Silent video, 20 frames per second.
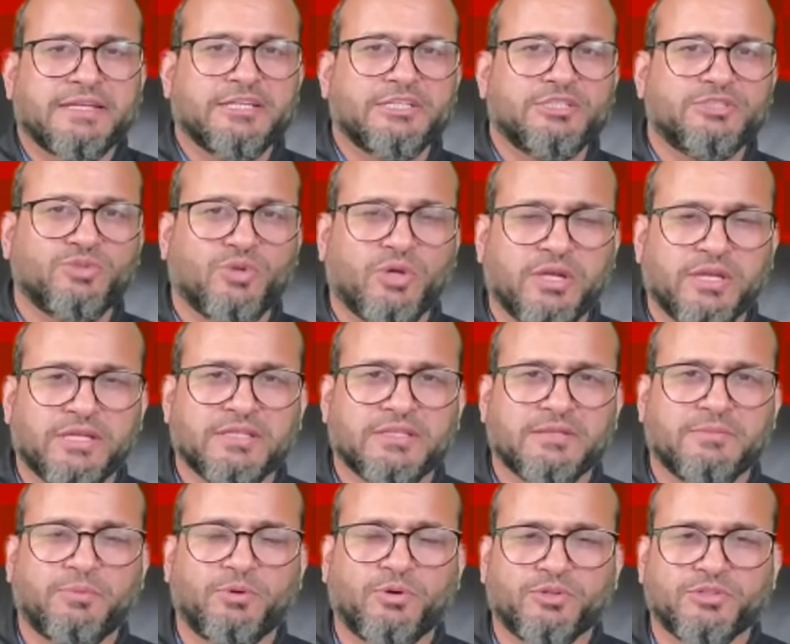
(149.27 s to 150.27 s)
enjoying
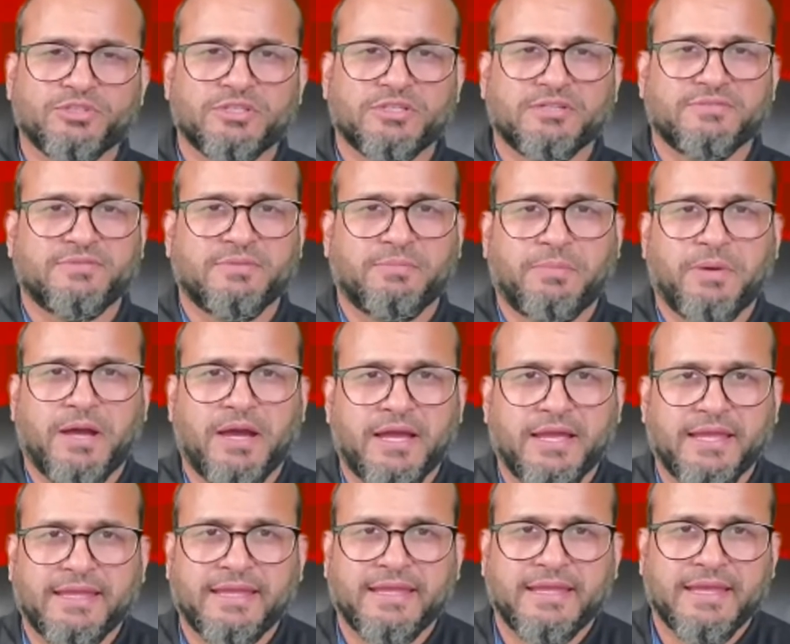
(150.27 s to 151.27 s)
the portion of the
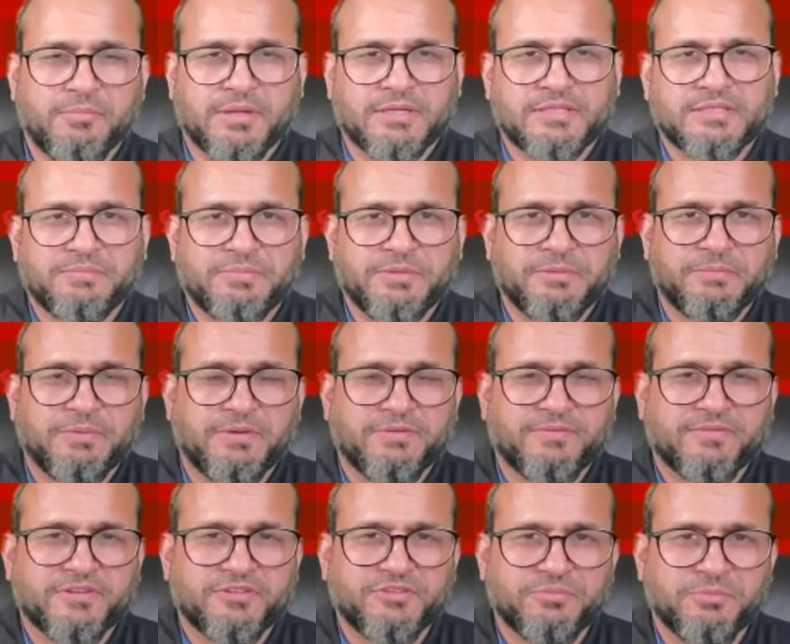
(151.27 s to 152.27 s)
pie, but the people
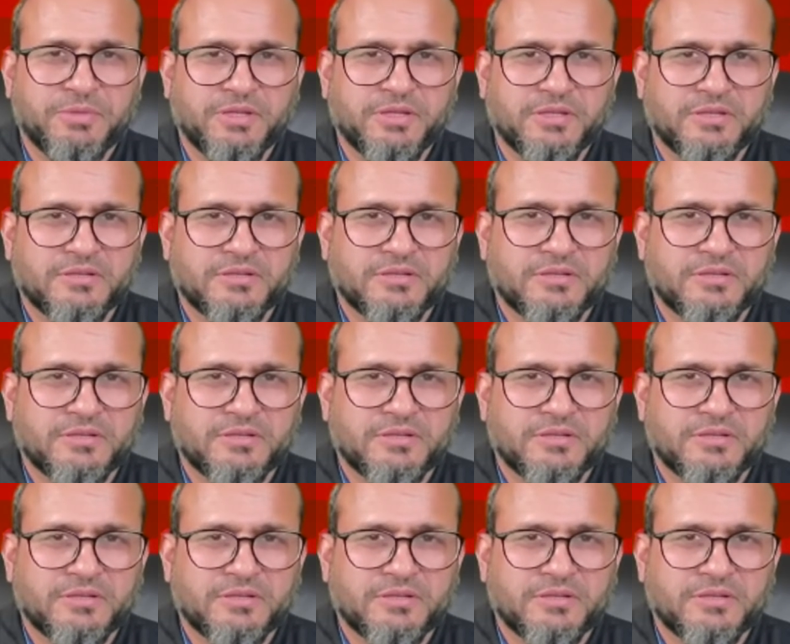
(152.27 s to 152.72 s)
of Kashmir.